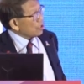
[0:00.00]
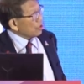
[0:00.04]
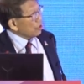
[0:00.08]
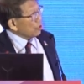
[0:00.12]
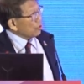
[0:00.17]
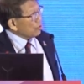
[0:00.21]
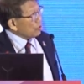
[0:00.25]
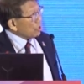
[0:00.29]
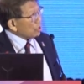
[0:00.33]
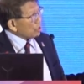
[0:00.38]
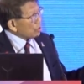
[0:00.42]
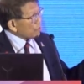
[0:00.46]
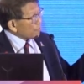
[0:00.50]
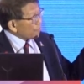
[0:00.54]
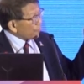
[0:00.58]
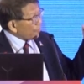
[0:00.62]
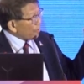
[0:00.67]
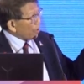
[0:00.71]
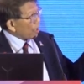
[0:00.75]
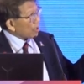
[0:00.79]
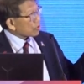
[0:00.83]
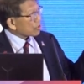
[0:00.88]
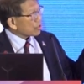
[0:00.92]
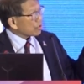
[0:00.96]
You need to
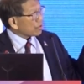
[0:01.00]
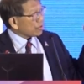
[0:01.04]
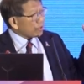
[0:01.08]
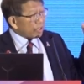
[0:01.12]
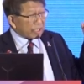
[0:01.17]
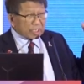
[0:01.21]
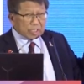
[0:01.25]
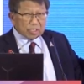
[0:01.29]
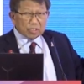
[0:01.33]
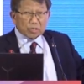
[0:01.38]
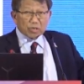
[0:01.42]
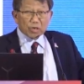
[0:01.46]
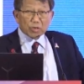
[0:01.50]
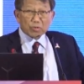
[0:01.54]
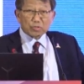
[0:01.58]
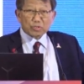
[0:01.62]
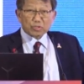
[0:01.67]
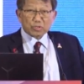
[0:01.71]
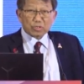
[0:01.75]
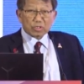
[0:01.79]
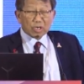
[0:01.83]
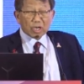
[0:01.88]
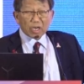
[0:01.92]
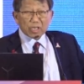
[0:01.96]
foster and
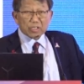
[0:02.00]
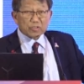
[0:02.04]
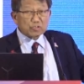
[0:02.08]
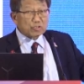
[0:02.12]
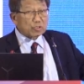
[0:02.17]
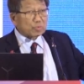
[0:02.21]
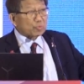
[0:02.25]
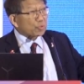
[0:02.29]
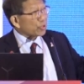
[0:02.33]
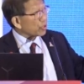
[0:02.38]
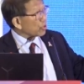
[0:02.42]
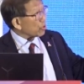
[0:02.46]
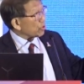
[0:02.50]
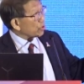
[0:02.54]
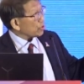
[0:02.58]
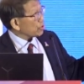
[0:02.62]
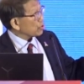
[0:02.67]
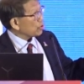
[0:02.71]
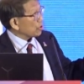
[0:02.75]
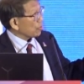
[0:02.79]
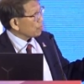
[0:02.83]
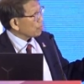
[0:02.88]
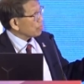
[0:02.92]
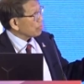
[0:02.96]
culture
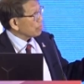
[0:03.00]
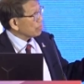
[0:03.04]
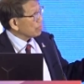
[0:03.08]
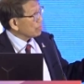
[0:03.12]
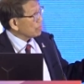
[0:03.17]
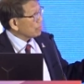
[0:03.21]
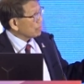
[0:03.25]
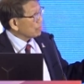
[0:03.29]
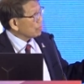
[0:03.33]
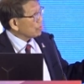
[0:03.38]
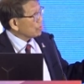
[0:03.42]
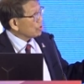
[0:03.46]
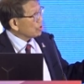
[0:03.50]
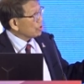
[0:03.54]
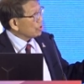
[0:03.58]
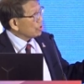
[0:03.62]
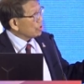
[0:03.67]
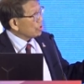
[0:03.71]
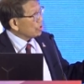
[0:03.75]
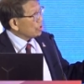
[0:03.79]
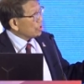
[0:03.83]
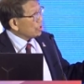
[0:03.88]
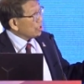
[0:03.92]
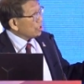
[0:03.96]
entrepreneurship.
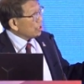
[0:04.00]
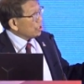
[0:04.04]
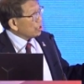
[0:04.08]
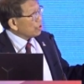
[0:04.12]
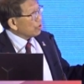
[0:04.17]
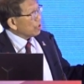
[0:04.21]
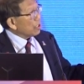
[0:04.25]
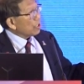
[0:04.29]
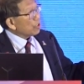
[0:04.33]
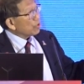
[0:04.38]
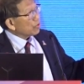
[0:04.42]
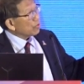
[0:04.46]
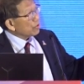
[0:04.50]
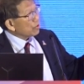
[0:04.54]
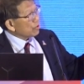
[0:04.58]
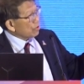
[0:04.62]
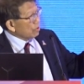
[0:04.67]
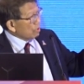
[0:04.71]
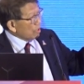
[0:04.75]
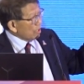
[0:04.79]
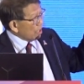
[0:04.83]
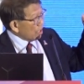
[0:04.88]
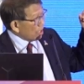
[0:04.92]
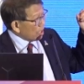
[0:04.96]
You need
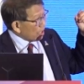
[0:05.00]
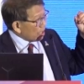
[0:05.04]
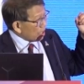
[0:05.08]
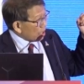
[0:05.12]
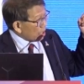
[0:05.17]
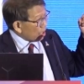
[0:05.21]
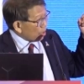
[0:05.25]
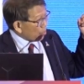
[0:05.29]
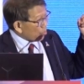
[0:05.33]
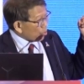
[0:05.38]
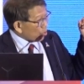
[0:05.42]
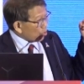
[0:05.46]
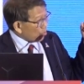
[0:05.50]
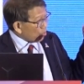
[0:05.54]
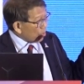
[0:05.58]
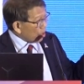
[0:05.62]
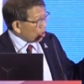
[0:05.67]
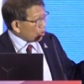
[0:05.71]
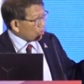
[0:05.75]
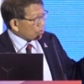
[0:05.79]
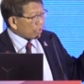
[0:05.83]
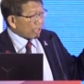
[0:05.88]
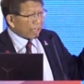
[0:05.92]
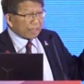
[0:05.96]
to
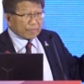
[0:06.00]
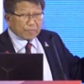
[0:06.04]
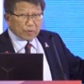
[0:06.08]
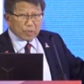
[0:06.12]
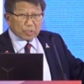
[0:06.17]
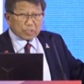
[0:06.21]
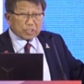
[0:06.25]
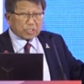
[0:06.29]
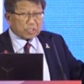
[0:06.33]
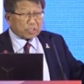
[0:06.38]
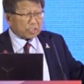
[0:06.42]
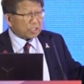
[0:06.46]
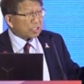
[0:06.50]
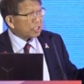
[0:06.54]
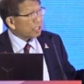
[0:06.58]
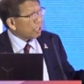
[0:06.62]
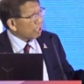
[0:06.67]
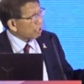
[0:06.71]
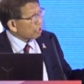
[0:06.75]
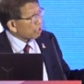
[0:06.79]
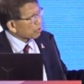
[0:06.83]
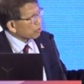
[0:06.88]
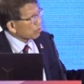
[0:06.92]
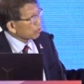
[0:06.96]
promote diversity
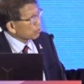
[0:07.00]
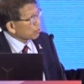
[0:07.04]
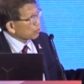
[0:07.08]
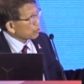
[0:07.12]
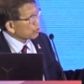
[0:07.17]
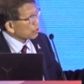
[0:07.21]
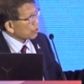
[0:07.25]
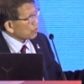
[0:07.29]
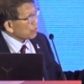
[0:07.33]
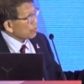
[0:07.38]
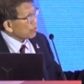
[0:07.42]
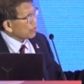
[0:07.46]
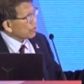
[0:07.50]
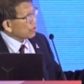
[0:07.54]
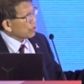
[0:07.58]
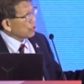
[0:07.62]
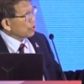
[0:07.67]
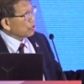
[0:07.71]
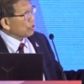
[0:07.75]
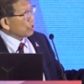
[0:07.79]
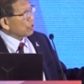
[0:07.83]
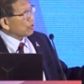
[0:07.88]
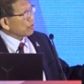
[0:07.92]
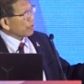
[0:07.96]
and inclusion.
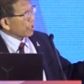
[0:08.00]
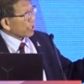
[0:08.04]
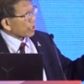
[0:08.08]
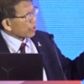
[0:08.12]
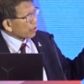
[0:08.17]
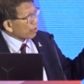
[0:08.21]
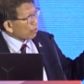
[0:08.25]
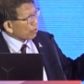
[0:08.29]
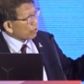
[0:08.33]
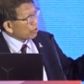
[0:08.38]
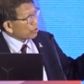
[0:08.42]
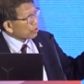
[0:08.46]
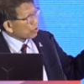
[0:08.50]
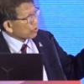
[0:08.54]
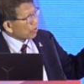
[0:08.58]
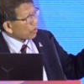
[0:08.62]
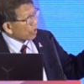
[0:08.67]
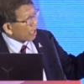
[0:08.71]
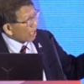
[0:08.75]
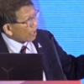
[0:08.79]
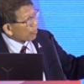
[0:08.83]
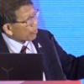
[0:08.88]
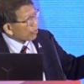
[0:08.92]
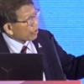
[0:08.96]
You need to encourage
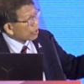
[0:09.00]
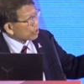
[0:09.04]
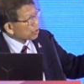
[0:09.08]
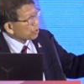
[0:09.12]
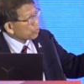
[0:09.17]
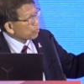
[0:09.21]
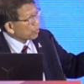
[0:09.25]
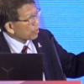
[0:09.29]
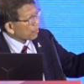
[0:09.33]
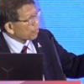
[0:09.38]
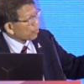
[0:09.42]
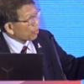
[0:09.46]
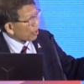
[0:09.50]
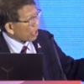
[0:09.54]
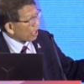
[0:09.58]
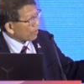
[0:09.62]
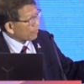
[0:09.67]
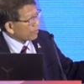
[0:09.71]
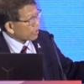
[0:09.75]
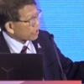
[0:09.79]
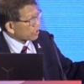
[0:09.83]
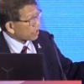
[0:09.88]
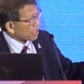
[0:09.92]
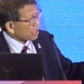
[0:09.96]
collaboration with
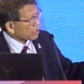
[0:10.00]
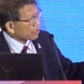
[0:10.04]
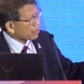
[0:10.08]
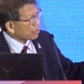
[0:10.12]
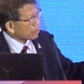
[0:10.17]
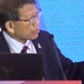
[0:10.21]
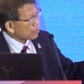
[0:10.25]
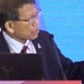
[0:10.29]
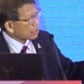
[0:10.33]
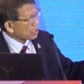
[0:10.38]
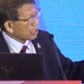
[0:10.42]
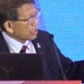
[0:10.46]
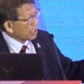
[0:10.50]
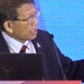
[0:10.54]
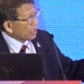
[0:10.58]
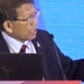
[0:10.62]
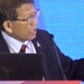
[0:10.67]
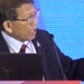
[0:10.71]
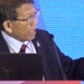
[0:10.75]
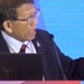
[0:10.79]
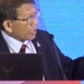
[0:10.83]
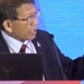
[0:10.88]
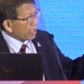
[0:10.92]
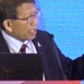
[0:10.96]
private sectors
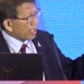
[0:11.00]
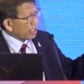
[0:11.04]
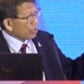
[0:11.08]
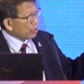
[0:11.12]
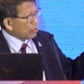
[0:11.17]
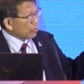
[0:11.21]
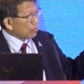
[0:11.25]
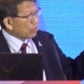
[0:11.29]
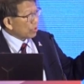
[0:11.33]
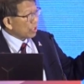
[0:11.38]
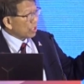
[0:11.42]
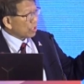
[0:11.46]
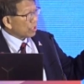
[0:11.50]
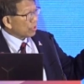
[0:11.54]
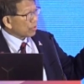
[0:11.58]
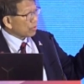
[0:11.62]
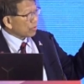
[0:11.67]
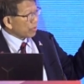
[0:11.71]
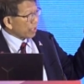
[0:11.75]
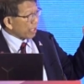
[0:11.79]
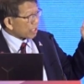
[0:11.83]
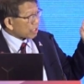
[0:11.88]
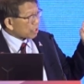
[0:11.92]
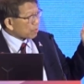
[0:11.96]
and then you need
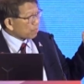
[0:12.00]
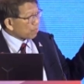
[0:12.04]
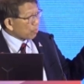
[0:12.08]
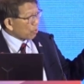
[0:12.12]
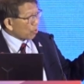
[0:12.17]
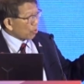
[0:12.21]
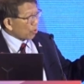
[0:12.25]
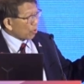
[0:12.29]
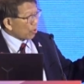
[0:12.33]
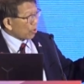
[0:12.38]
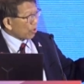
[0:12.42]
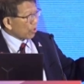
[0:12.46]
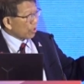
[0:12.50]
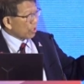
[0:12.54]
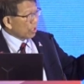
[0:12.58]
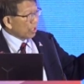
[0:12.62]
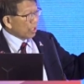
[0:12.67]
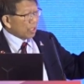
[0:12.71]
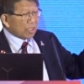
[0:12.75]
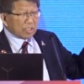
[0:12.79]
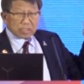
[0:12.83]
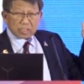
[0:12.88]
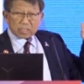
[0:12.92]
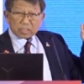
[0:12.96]
to explore
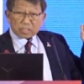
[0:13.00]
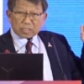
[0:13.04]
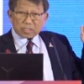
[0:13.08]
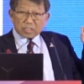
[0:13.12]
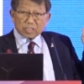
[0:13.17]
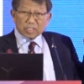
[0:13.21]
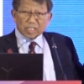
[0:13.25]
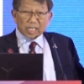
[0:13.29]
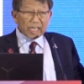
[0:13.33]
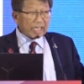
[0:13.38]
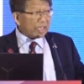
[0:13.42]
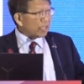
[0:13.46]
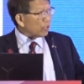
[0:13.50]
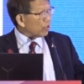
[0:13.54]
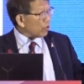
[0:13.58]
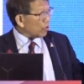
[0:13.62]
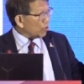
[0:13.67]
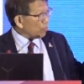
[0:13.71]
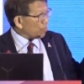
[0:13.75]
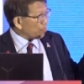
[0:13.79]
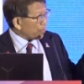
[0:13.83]
the societal